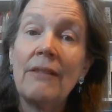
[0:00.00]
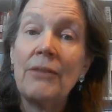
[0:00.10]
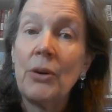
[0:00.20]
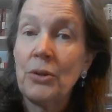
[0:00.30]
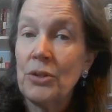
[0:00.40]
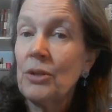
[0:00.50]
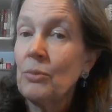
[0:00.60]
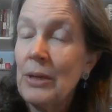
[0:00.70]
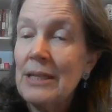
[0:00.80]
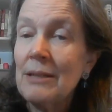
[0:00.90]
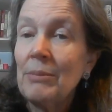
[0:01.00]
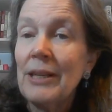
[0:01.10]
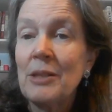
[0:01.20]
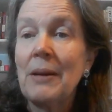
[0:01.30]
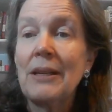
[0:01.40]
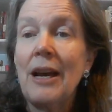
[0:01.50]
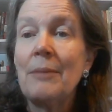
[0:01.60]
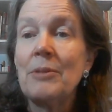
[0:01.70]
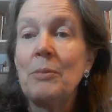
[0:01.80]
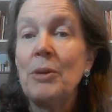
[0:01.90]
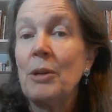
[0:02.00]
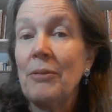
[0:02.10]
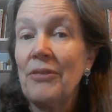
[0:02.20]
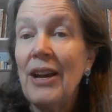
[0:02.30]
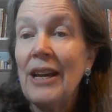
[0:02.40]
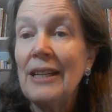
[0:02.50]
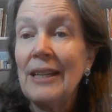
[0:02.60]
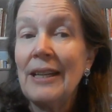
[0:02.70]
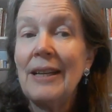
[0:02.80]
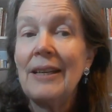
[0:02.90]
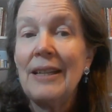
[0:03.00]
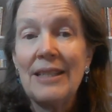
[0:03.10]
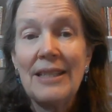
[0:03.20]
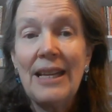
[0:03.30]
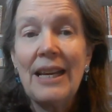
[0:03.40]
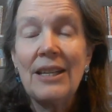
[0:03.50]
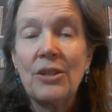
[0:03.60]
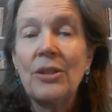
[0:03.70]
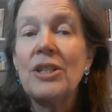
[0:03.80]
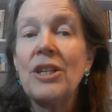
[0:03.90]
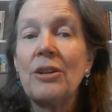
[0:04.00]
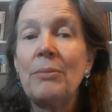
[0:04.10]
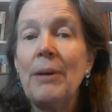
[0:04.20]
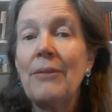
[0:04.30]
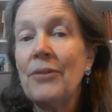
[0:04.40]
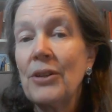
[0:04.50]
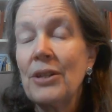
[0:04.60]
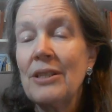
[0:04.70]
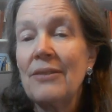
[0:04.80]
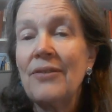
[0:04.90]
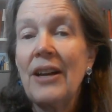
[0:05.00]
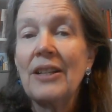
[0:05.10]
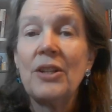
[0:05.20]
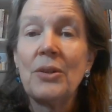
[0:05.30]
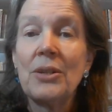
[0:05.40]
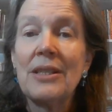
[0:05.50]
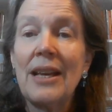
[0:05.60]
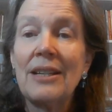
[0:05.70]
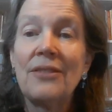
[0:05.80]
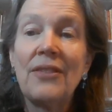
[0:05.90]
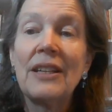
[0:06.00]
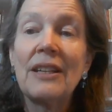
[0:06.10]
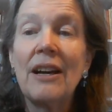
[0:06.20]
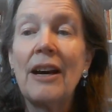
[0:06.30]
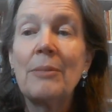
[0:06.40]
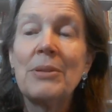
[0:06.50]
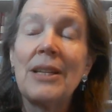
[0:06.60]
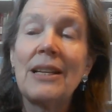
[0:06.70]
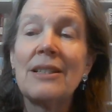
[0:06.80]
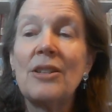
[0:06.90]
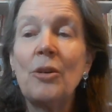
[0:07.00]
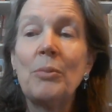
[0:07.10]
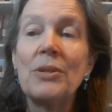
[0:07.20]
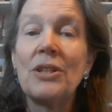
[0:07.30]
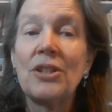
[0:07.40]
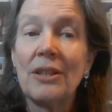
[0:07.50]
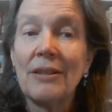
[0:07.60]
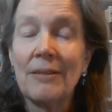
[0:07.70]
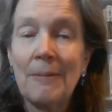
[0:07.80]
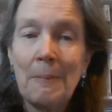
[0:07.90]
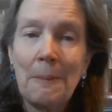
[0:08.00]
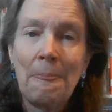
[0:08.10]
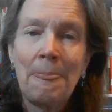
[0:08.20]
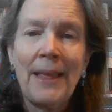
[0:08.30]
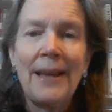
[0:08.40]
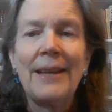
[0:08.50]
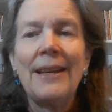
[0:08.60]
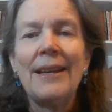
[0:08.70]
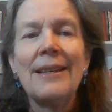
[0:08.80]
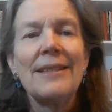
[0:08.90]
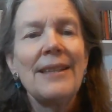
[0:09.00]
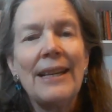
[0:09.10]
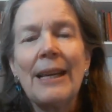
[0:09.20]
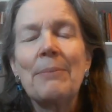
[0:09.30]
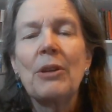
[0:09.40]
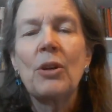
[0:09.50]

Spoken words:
voters could reasonably expect Hobbs to put up a fight. Instead, Attorney General Bob Ferguson filed a notice that Defendant Hobbs takes no position. Setting up the